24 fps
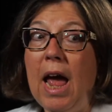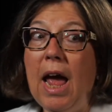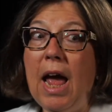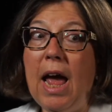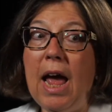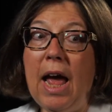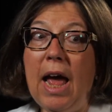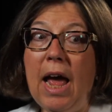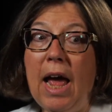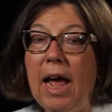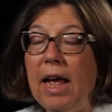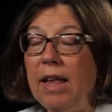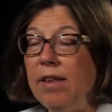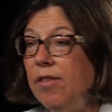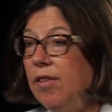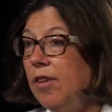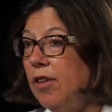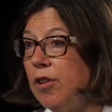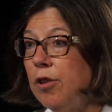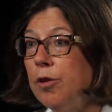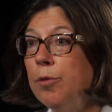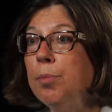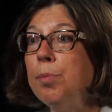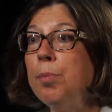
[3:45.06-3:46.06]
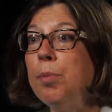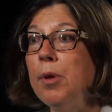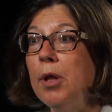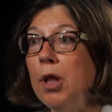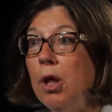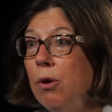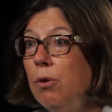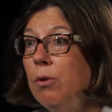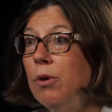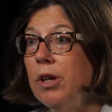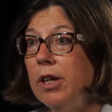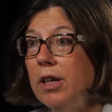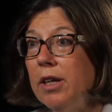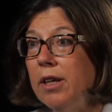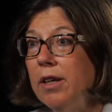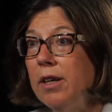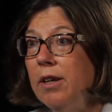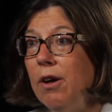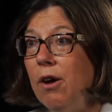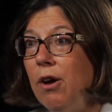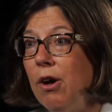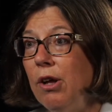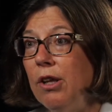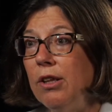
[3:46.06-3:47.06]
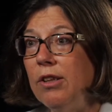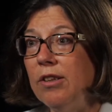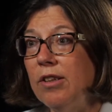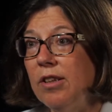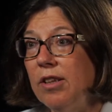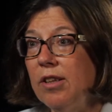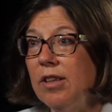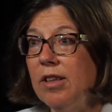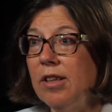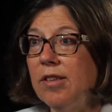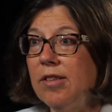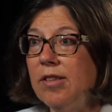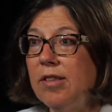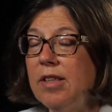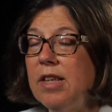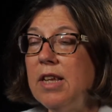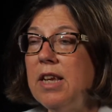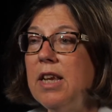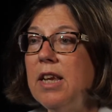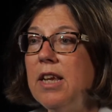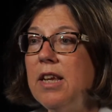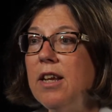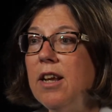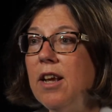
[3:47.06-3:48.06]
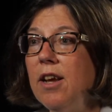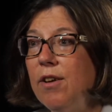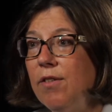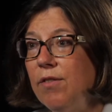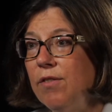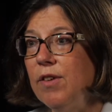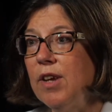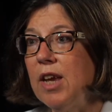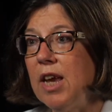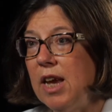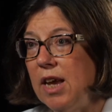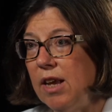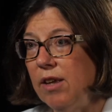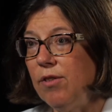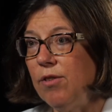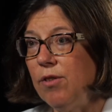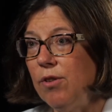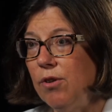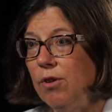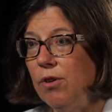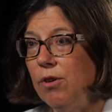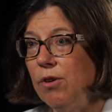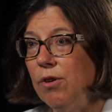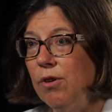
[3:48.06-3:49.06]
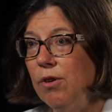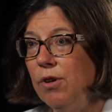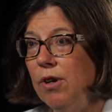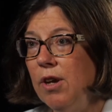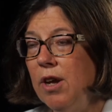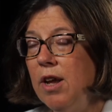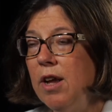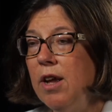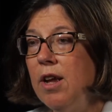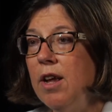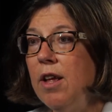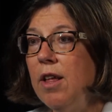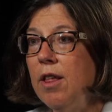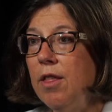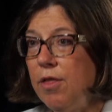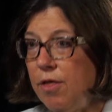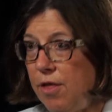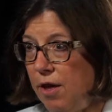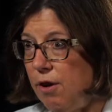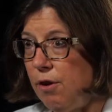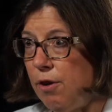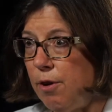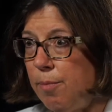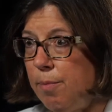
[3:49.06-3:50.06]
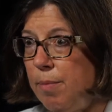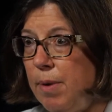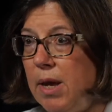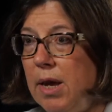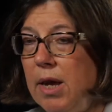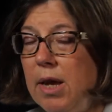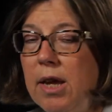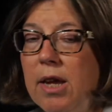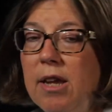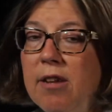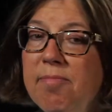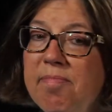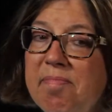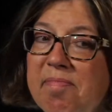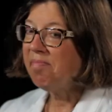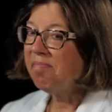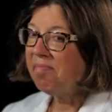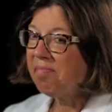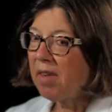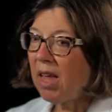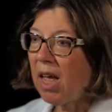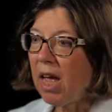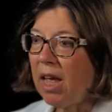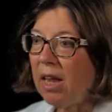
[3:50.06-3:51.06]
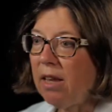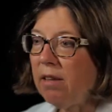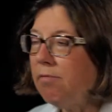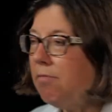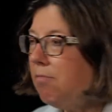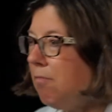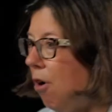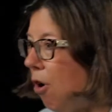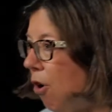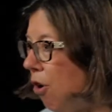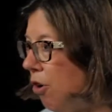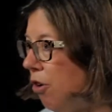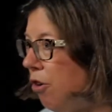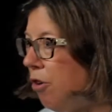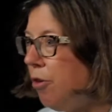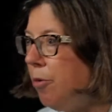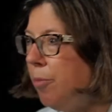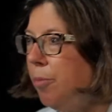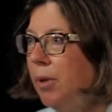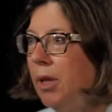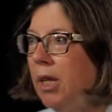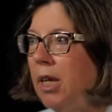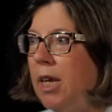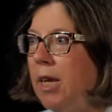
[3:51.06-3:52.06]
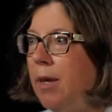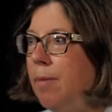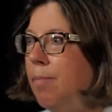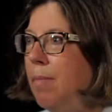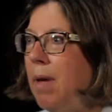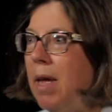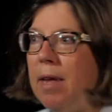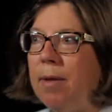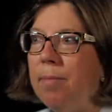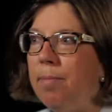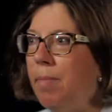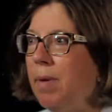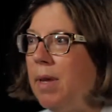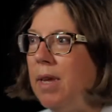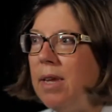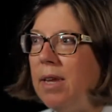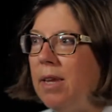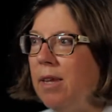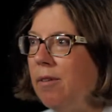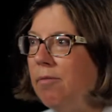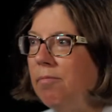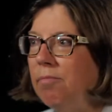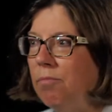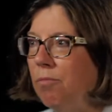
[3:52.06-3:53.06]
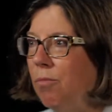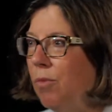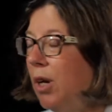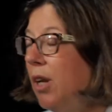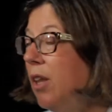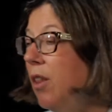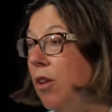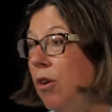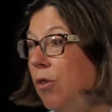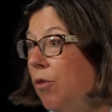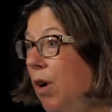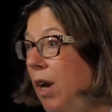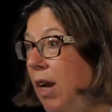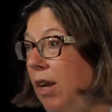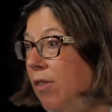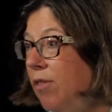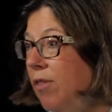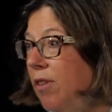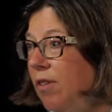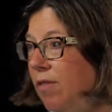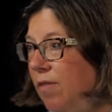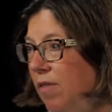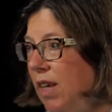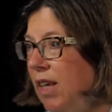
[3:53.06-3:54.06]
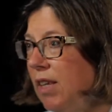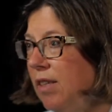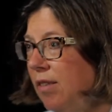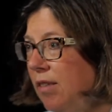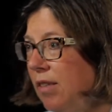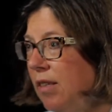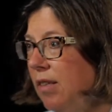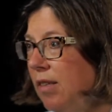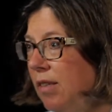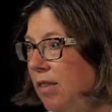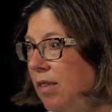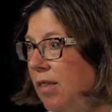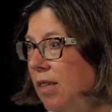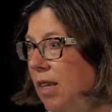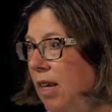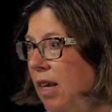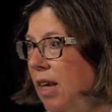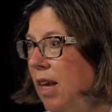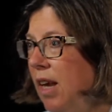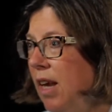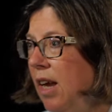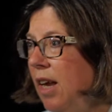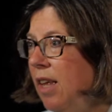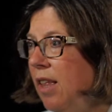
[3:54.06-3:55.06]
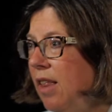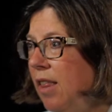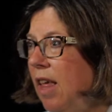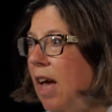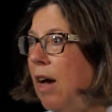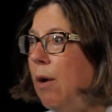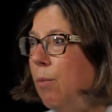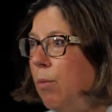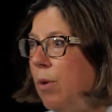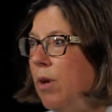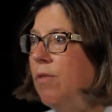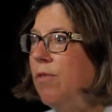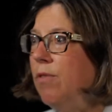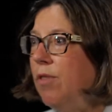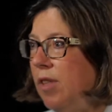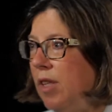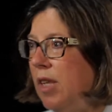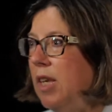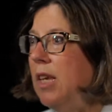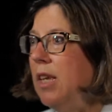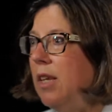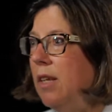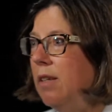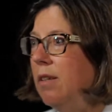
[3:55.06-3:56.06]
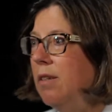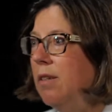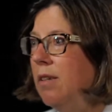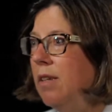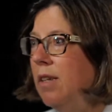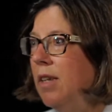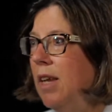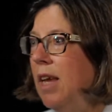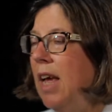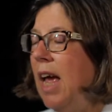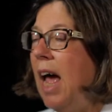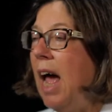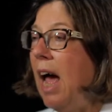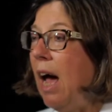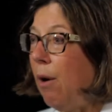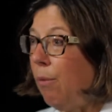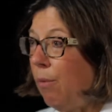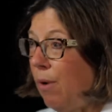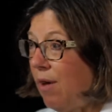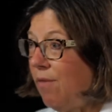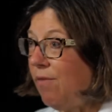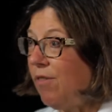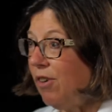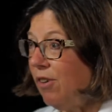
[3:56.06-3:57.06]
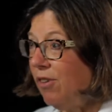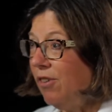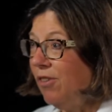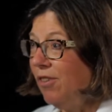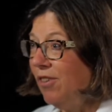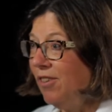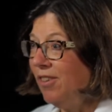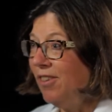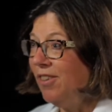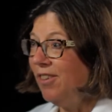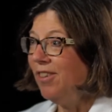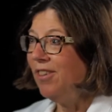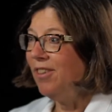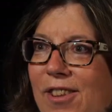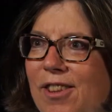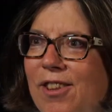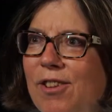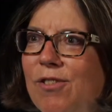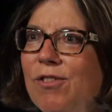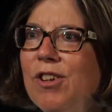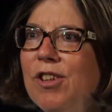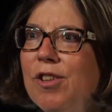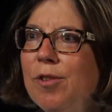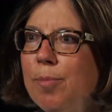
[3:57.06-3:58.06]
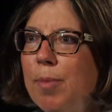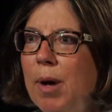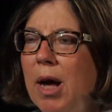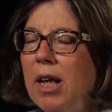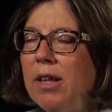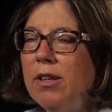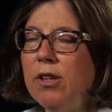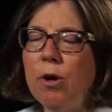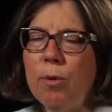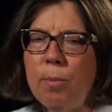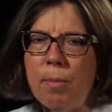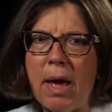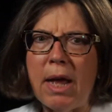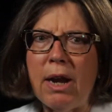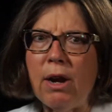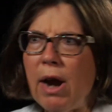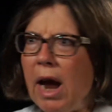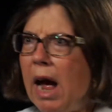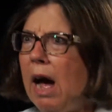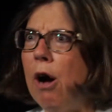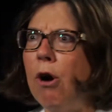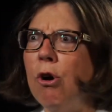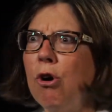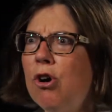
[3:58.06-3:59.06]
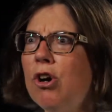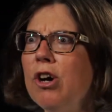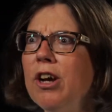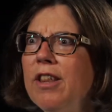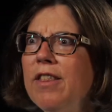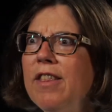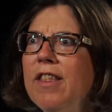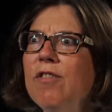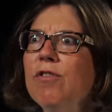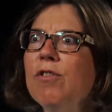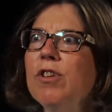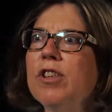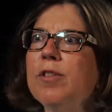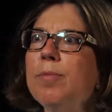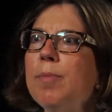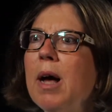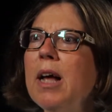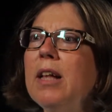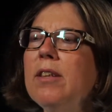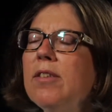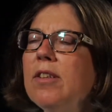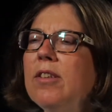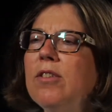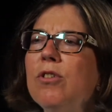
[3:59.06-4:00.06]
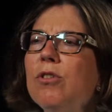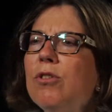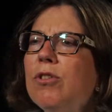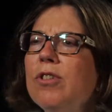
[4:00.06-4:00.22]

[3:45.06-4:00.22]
has exploded onto the scene of cancer therapy and arguably may be one of the greatest advances that we've seen. However, the response, no matter how good, the responses